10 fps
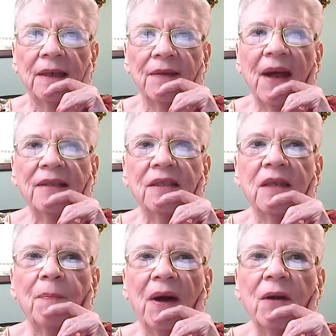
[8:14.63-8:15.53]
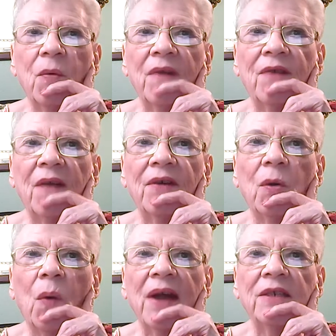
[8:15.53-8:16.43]
That's the money we've given
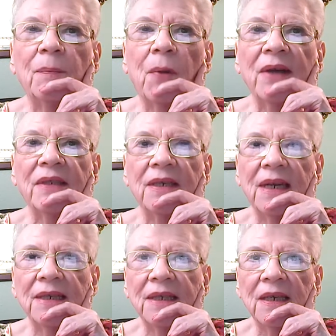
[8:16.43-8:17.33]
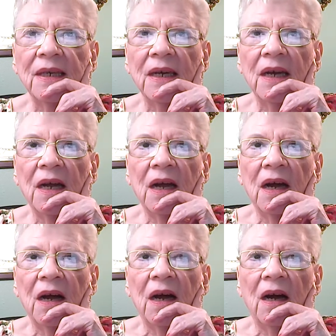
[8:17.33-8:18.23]
away to President
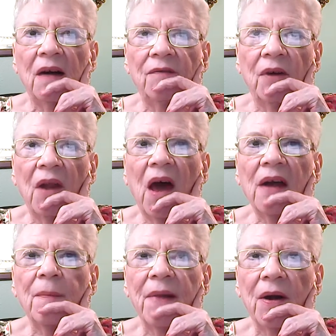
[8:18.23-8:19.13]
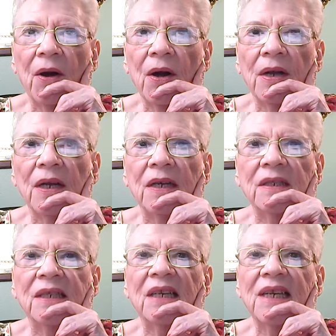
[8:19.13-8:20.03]
Volodymyr
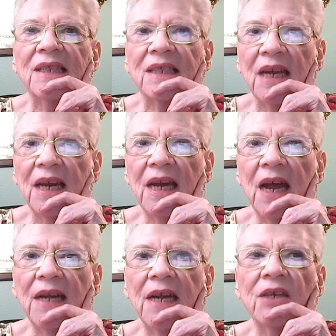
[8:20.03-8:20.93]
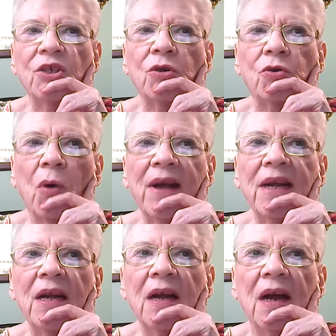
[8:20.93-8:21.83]
Zelensky and his
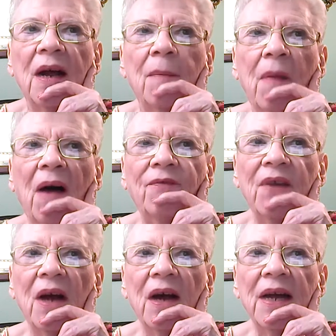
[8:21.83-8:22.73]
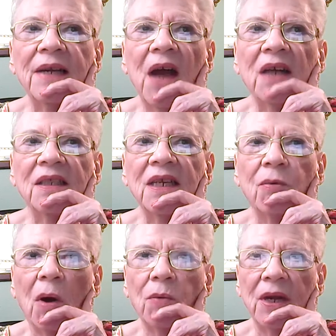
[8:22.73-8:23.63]
Ukrainian mafia and Nazi
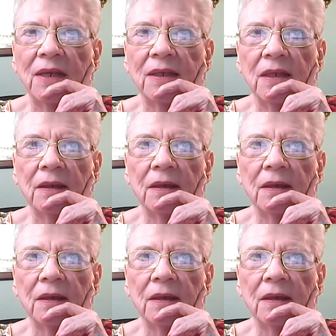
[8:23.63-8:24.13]
cronies.